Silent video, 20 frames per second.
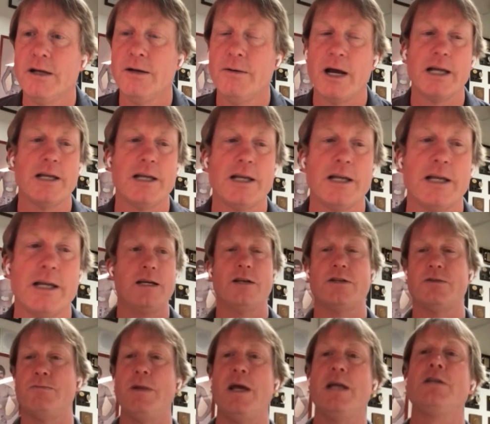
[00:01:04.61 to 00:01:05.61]
I get I
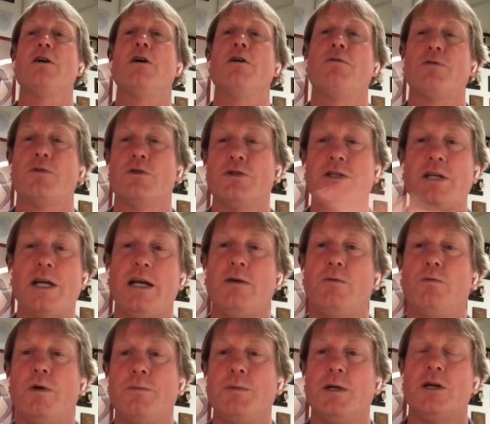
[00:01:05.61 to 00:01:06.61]
guess men go first day,
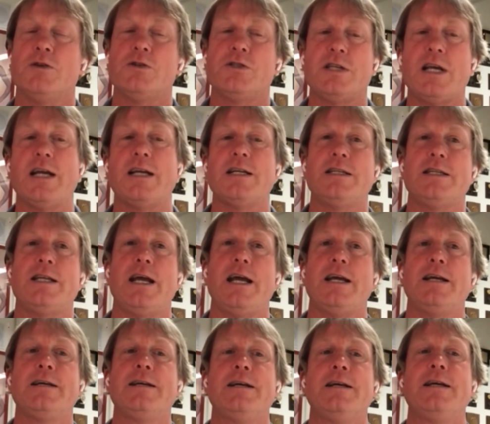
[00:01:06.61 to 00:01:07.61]
women go second
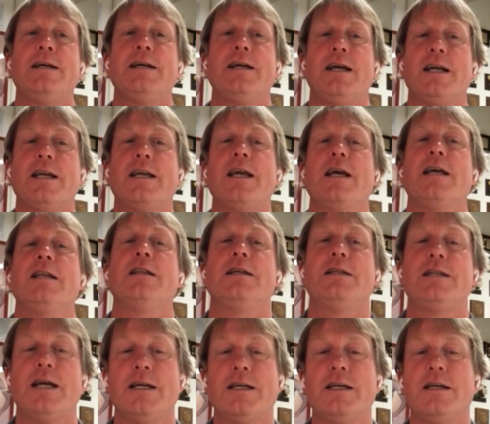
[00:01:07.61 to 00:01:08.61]
day, and Kate
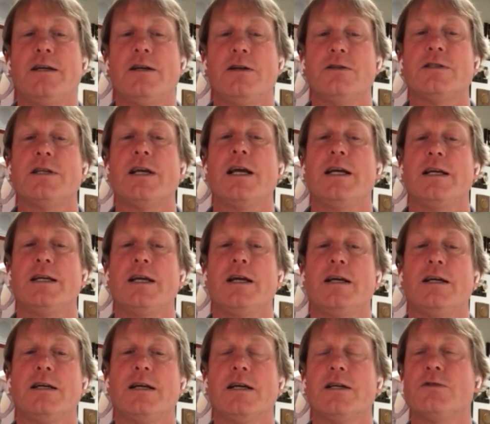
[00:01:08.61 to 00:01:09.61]
Ledecky goes, "Hey,
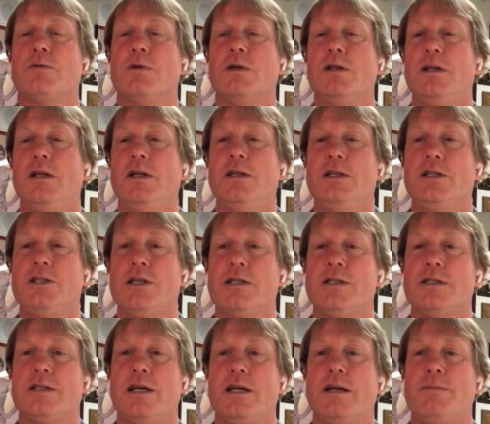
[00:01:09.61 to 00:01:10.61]
guess what Lilly
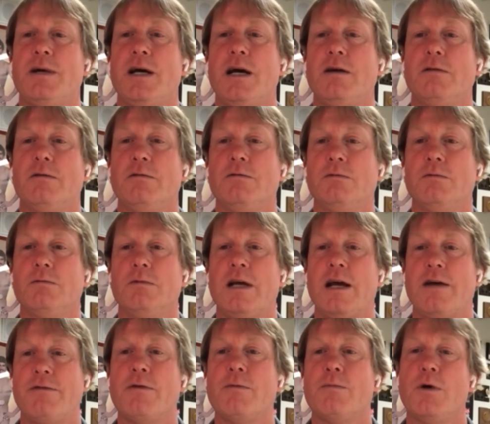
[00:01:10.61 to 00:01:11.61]
just said about
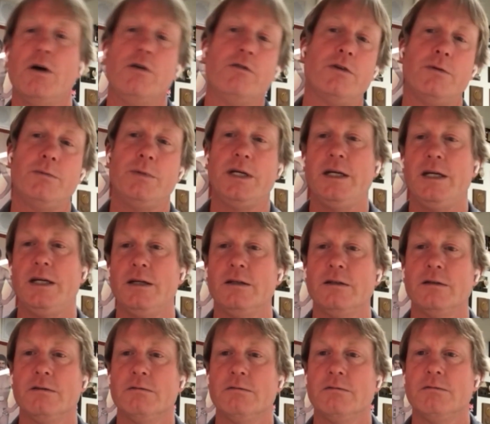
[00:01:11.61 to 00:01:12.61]
Efimova being
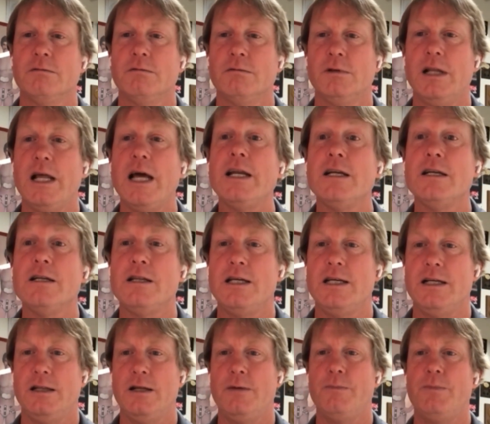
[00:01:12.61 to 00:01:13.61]
led into
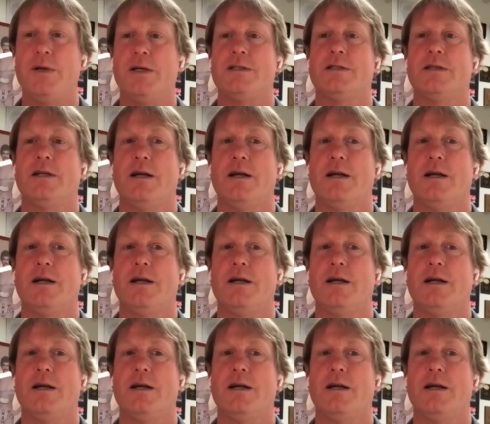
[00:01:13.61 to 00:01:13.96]
the Olympics?"